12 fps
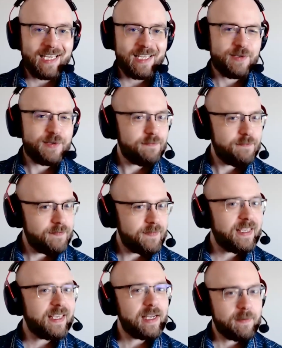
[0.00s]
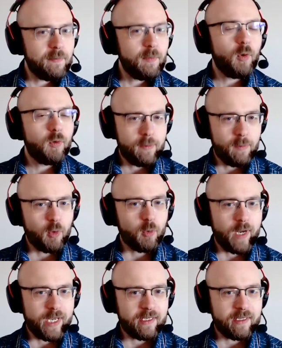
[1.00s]
is getting more and more
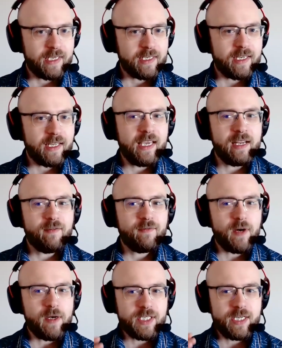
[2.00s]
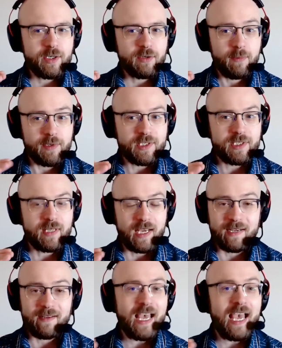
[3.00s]
regulated. It falls under almost
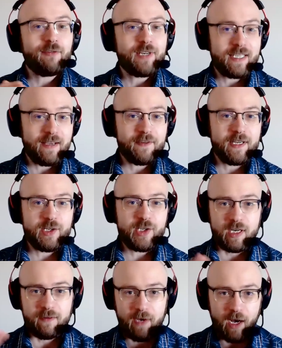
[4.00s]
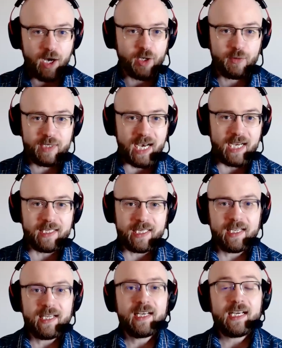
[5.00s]
like every definition of auto
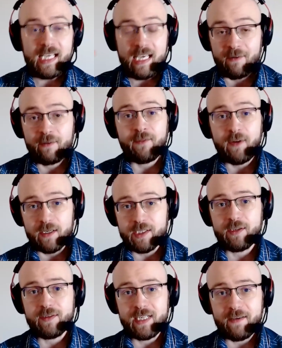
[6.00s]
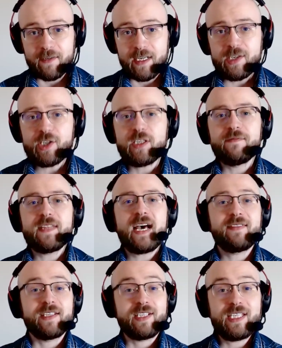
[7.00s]
dialing. It falls under the definition of
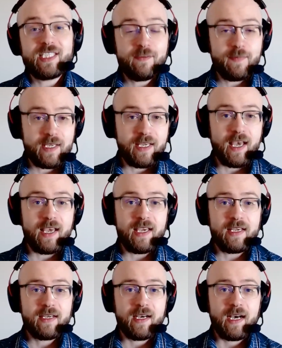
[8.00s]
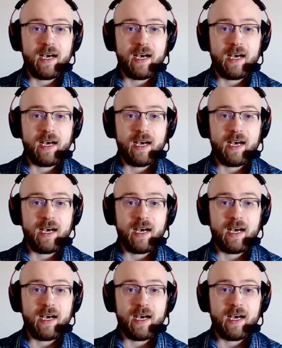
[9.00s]
that. The TCPA,